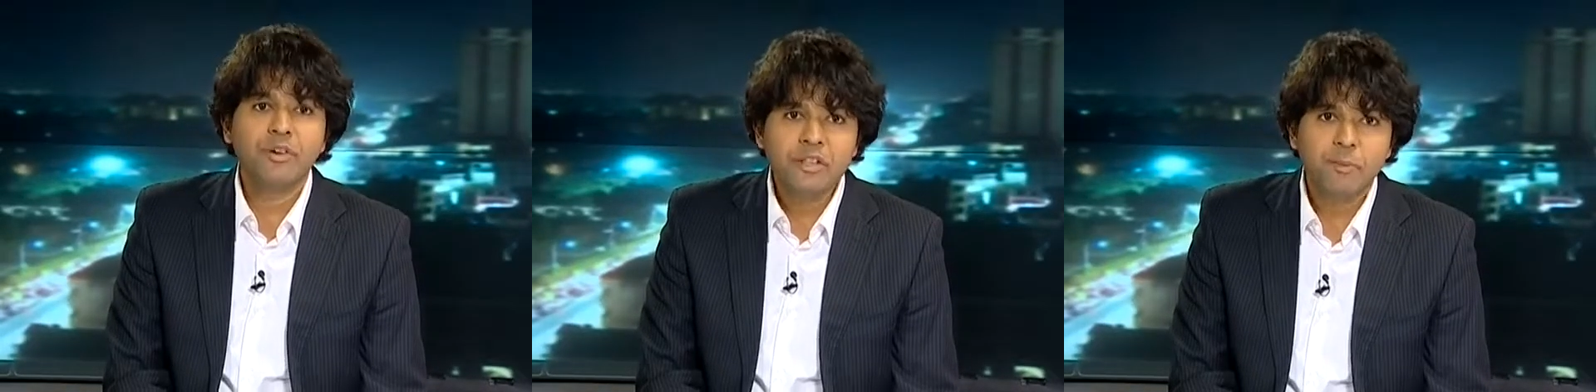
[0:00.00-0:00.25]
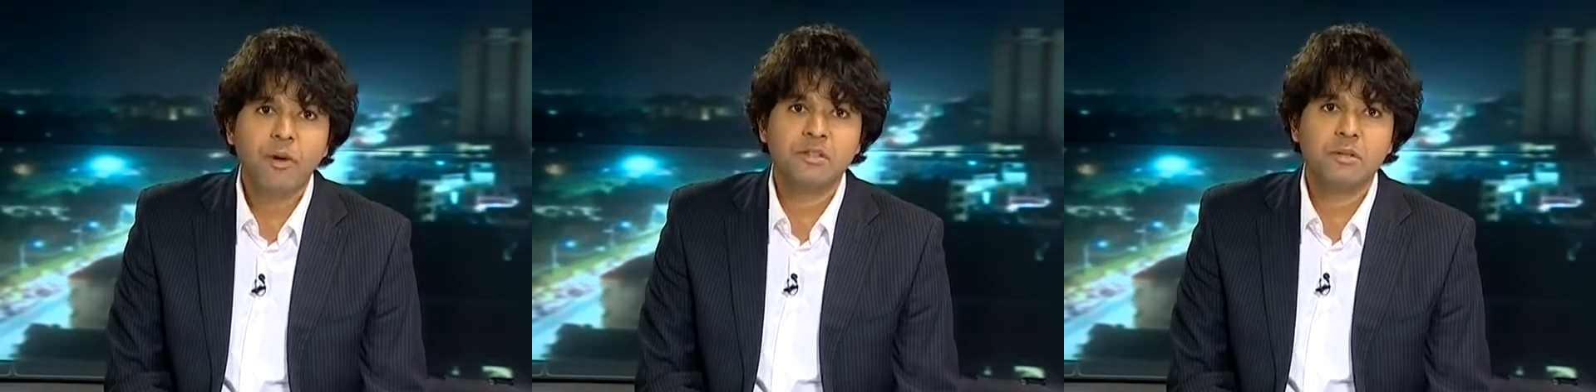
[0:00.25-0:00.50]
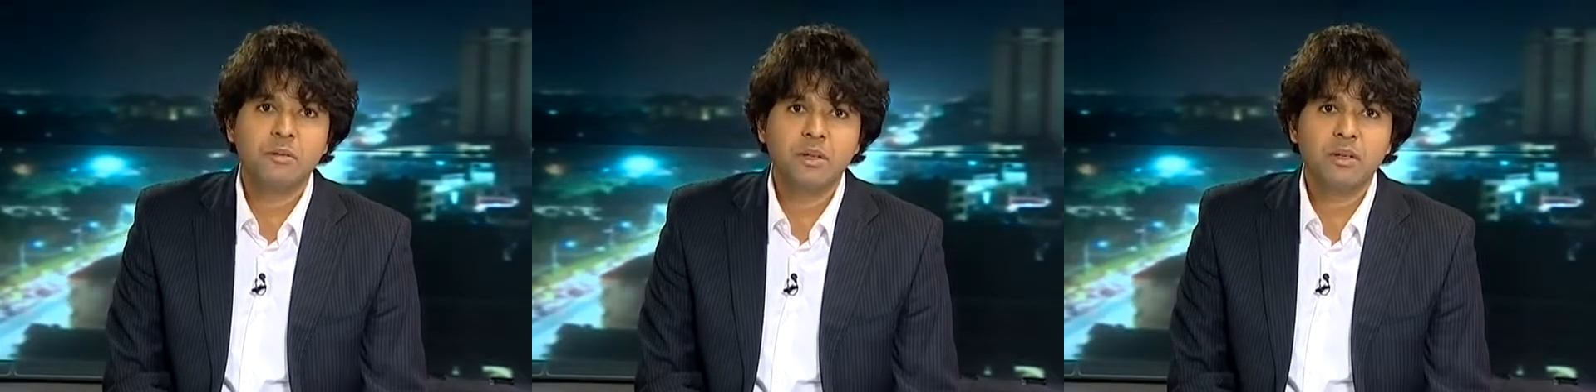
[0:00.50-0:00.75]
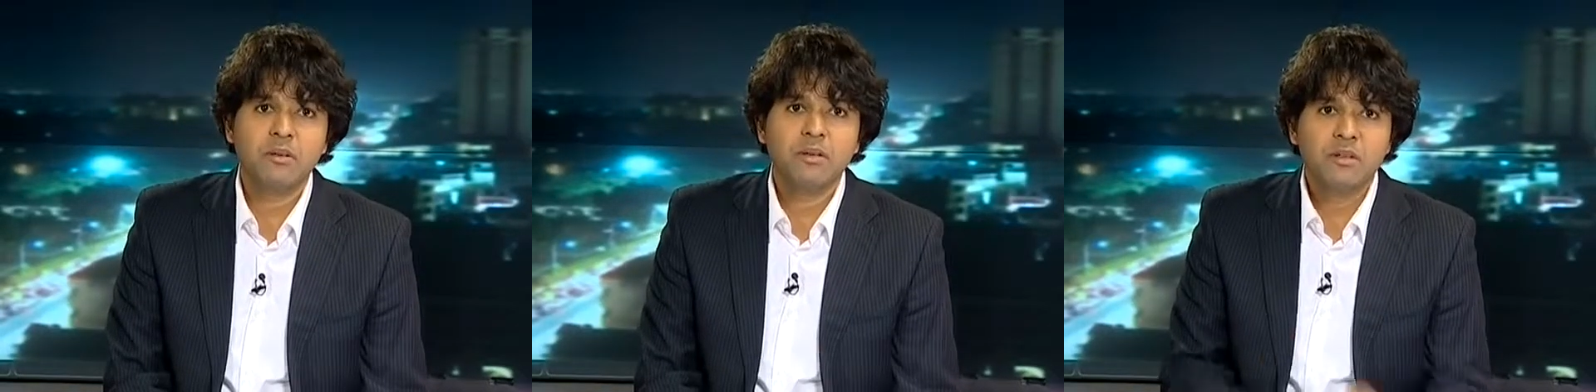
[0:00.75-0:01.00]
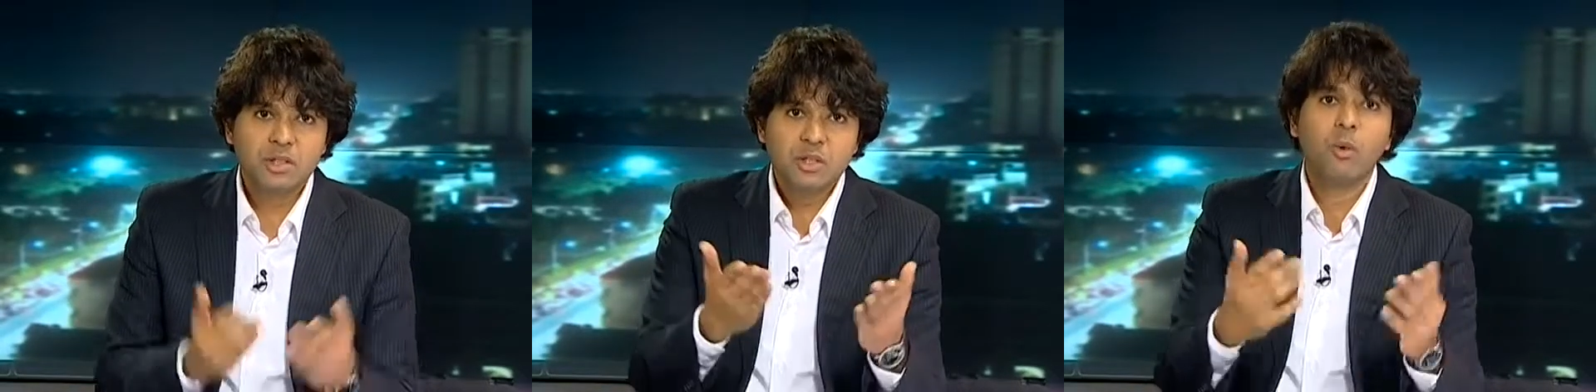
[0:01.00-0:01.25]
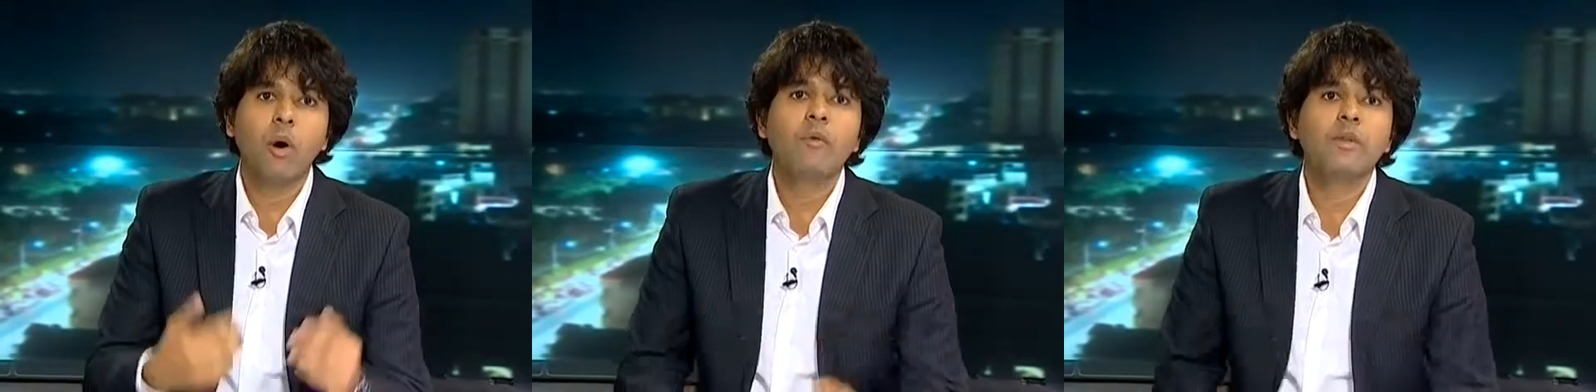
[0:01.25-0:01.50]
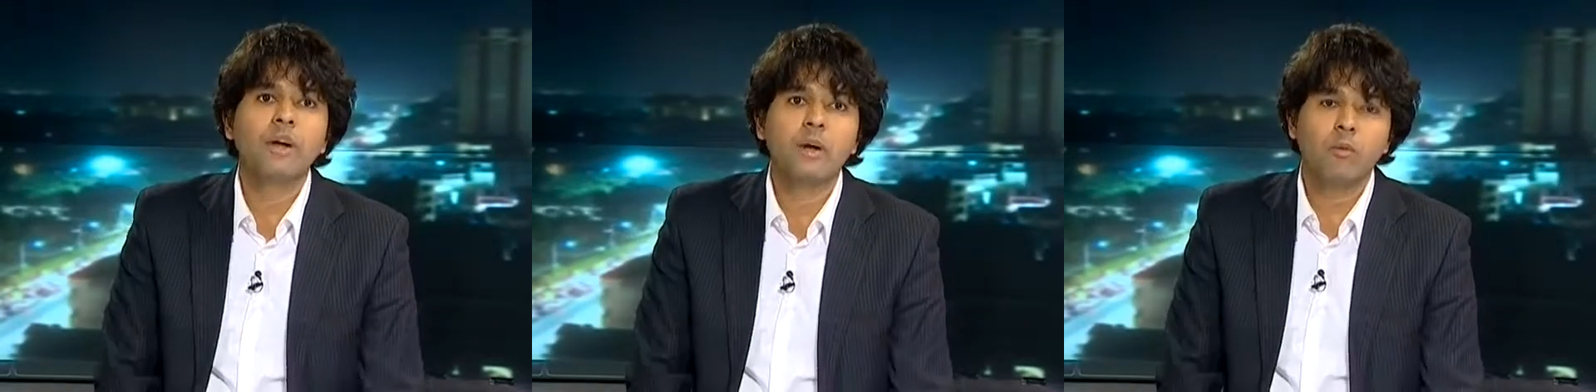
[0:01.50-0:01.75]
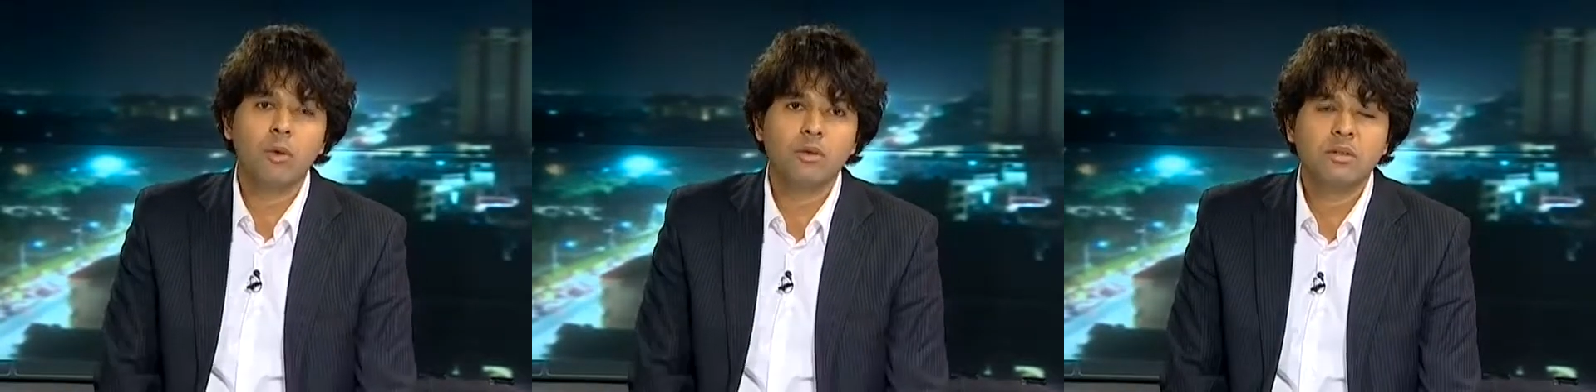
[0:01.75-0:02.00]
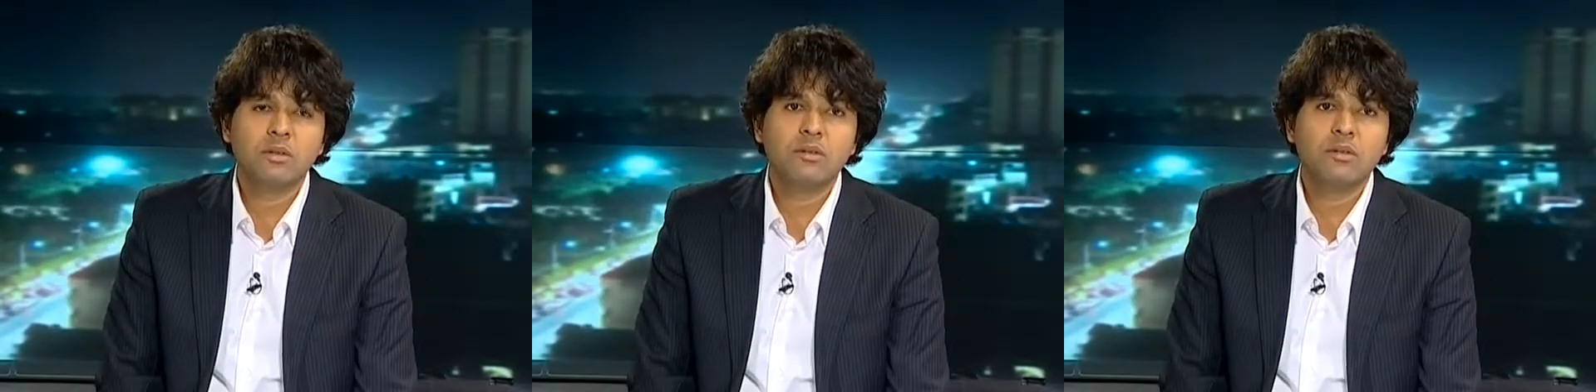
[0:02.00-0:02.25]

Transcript: responsibly. Just go out there and vote.